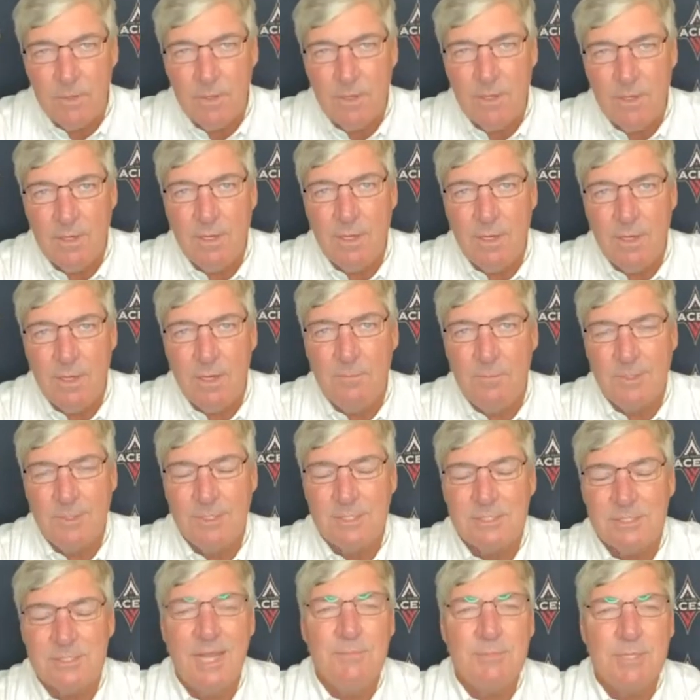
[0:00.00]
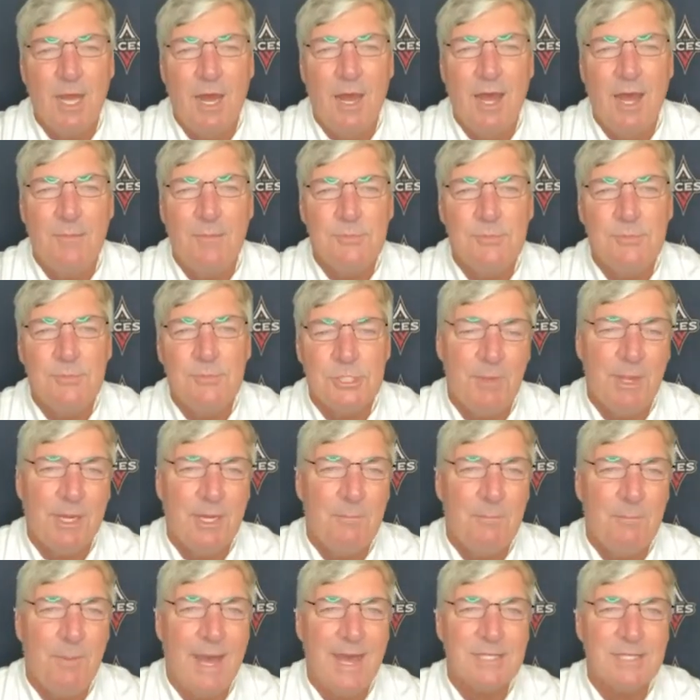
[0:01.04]
um, but at the same time she's
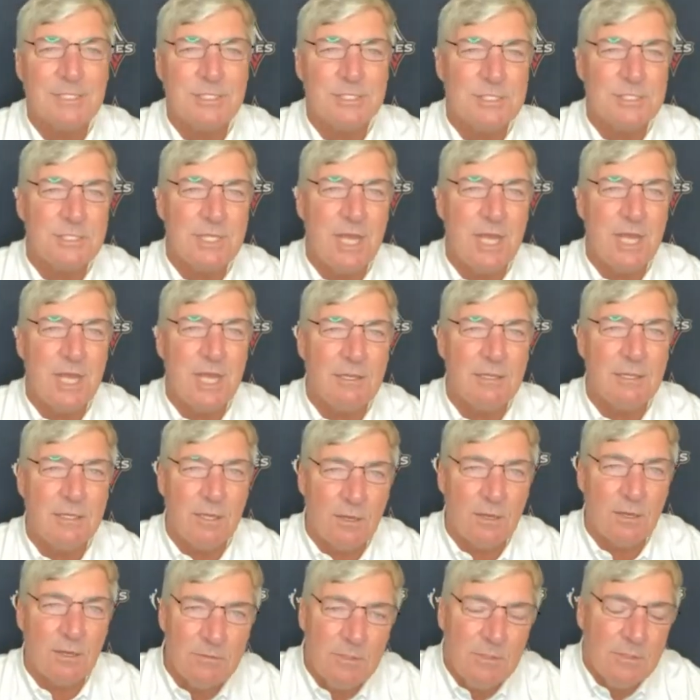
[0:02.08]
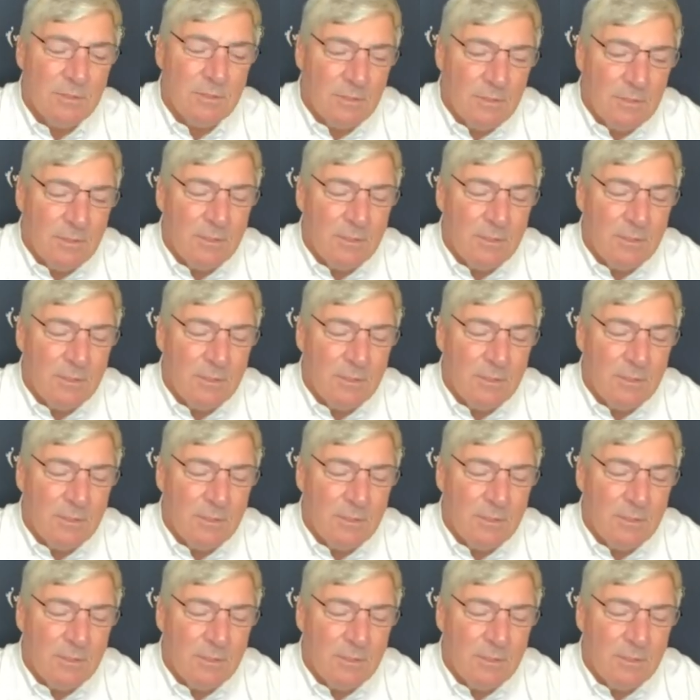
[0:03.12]
making passes that you know